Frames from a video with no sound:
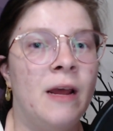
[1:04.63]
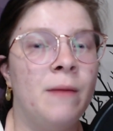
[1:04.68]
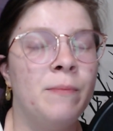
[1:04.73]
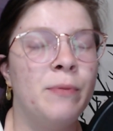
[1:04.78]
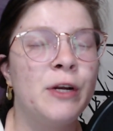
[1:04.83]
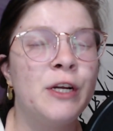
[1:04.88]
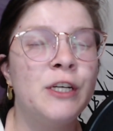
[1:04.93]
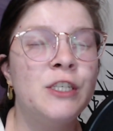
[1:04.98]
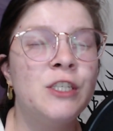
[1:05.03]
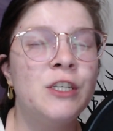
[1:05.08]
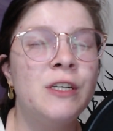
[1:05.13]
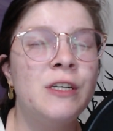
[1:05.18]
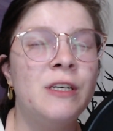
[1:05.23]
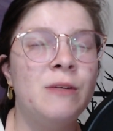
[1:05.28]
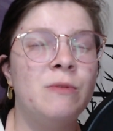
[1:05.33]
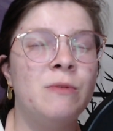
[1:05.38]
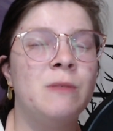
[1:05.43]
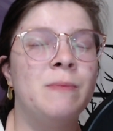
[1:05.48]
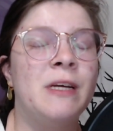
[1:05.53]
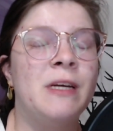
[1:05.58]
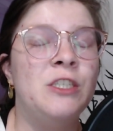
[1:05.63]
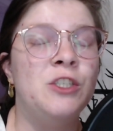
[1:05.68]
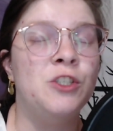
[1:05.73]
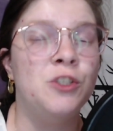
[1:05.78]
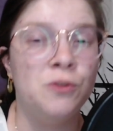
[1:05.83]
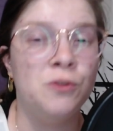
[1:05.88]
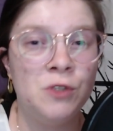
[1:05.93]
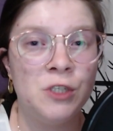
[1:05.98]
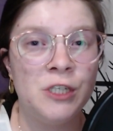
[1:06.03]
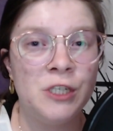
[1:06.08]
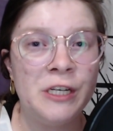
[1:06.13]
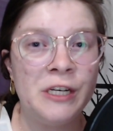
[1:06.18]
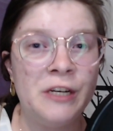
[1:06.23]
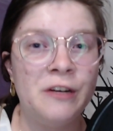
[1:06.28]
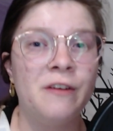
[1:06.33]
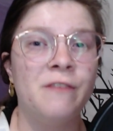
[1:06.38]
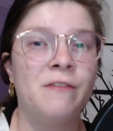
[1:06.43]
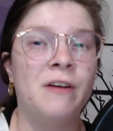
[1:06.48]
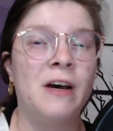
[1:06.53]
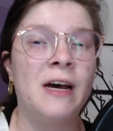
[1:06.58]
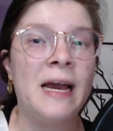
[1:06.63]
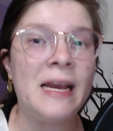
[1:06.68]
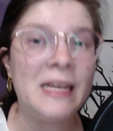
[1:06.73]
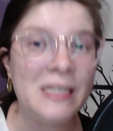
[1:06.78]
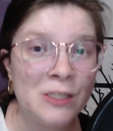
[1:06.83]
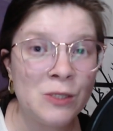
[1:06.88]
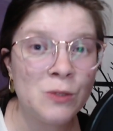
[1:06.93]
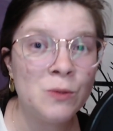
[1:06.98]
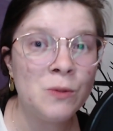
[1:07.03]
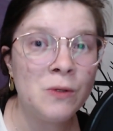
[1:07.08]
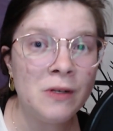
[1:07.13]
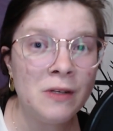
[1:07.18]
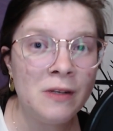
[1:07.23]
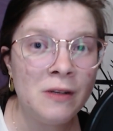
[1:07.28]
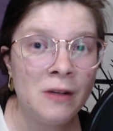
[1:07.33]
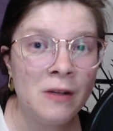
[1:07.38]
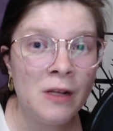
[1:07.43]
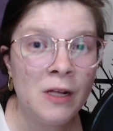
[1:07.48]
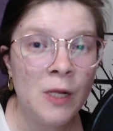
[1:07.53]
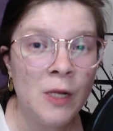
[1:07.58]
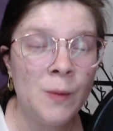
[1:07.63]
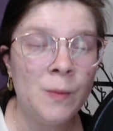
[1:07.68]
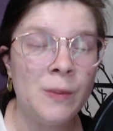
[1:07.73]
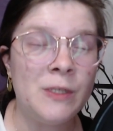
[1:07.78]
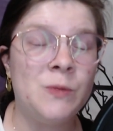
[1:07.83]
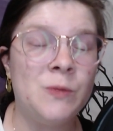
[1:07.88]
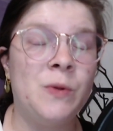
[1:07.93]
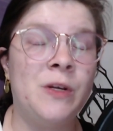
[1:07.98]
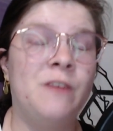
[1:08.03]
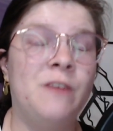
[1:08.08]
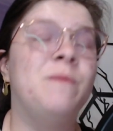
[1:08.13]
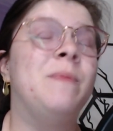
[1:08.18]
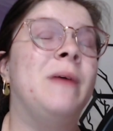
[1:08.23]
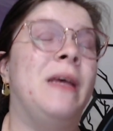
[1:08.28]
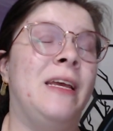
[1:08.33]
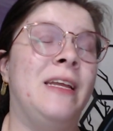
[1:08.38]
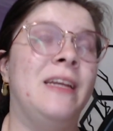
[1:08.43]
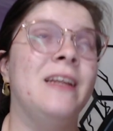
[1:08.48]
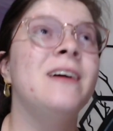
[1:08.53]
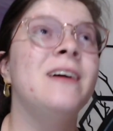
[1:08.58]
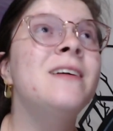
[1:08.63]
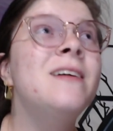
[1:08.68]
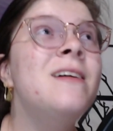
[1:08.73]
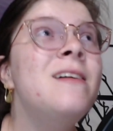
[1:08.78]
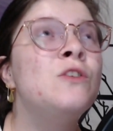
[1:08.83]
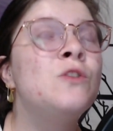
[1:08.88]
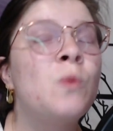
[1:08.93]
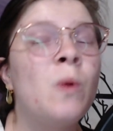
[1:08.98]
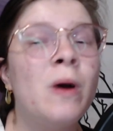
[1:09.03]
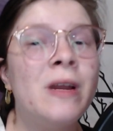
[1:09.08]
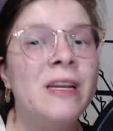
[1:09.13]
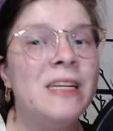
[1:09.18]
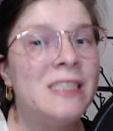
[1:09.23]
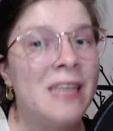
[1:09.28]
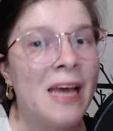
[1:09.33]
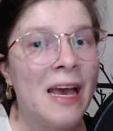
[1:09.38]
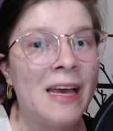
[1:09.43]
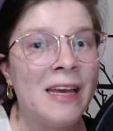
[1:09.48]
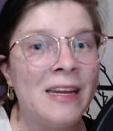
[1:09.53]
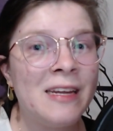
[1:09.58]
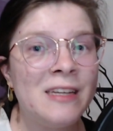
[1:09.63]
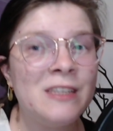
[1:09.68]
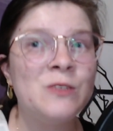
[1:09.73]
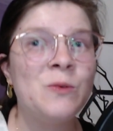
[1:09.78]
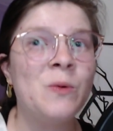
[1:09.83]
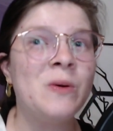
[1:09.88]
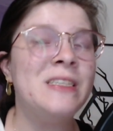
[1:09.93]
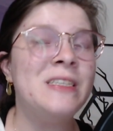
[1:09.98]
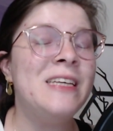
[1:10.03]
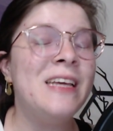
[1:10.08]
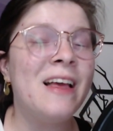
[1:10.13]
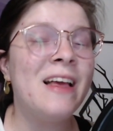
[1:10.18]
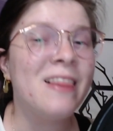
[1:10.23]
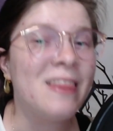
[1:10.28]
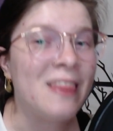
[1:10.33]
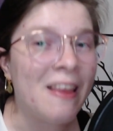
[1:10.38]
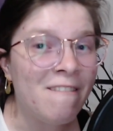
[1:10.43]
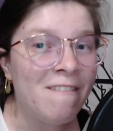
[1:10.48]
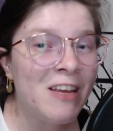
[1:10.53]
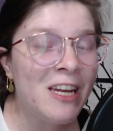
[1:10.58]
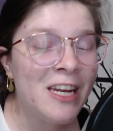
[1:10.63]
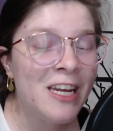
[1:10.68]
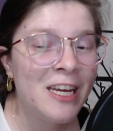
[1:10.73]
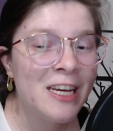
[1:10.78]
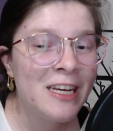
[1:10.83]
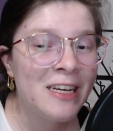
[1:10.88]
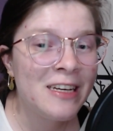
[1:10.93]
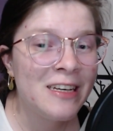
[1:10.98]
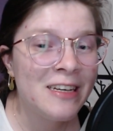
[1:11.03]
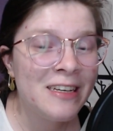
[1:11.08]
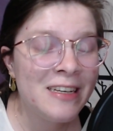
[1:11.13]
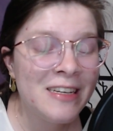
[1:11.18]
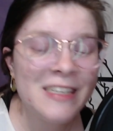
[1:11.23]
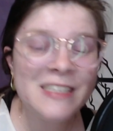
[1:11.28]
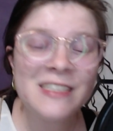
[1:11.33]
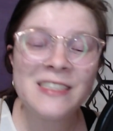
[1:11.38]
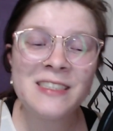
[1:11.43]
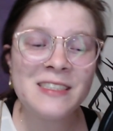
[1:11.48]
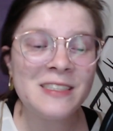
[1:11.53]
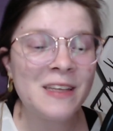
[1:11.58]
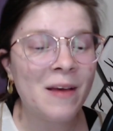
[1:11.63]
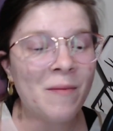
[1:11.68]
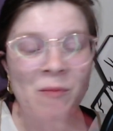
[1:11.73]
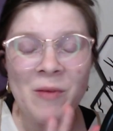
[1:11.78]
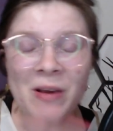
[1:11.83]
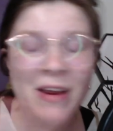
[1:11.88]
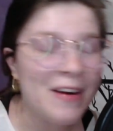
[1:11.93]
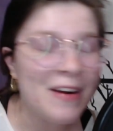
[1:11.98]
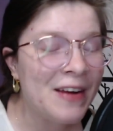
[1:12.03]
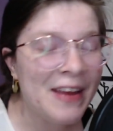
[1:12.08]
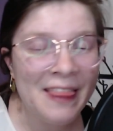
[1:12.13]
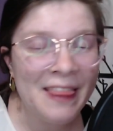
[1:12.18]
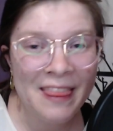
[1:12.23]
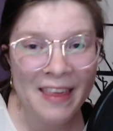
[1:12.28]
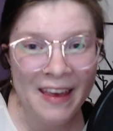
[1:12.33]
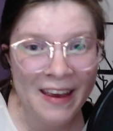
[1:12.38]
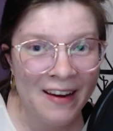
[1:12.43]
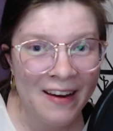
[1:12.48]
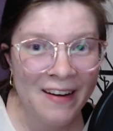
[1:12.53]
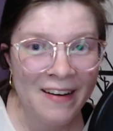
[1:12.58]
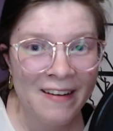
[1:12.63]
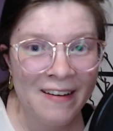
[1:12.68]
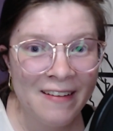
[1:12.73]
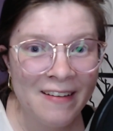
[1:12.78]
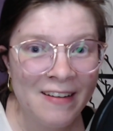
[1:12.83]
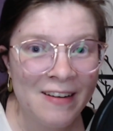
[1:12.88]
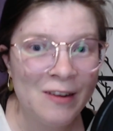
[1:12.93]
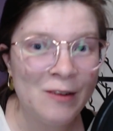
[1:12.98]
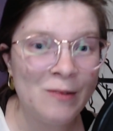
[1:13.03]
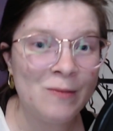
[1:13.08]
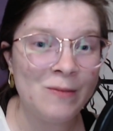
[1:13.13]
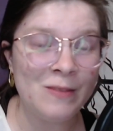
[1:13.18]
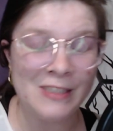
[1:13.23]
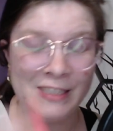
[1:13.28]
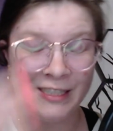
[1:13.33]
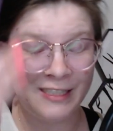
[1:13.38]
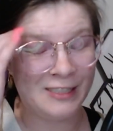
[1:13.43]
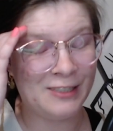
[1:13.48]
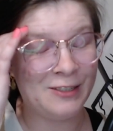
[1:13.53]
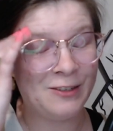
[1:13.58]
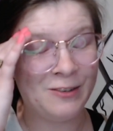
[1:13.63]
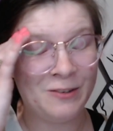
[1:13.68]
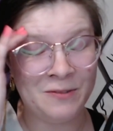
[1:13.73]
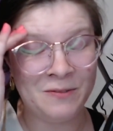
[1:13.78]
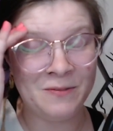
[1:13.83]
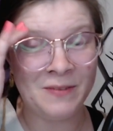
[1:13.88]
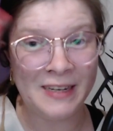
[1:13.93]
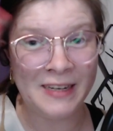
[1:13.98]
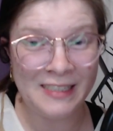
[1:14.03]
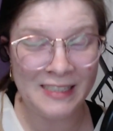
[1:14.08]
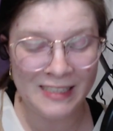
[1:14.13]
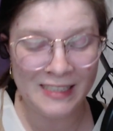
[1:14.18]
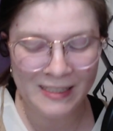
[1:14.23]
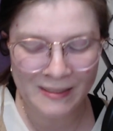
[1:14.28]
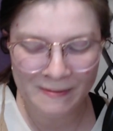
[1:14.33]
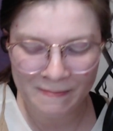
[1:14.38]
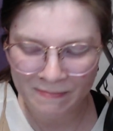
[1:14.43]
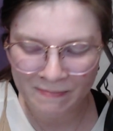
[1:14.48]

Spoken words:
I'm pretty sure it was my junior year of high school, which would have been 2010, 2011, somewhere in there, which is crazy.